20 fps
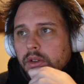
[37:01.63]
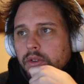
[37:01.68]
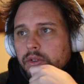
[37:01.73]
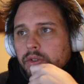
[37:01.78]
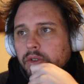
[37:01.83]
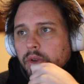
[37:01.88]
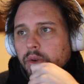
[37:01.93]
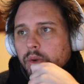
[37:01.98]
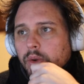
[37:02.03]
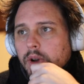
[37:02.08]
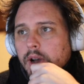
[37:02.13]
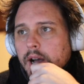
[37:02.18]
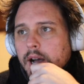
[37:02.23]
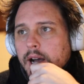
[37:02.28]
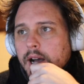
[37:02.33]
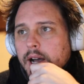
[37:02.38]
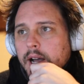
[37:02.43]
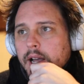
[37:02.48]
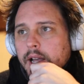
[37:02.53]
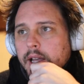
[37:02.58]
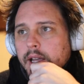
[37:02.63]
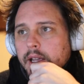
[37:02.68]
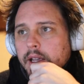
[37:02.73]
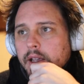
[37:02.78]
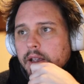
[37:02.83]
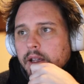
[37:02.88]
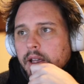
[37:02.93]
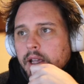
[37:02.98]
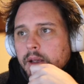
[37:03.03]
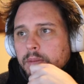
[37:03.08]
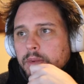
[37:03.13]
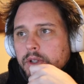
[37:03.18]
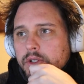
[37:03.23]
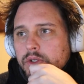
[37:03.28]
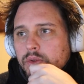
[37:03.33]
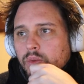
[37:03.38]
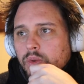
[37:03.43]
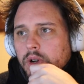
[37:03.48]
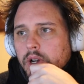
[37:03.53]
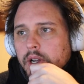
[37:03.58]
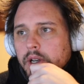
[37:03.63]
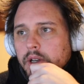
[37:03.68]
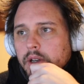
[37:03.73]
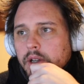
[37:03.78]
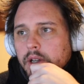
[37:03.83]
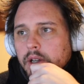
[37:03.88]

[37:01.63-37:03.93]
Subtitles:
So a plus 1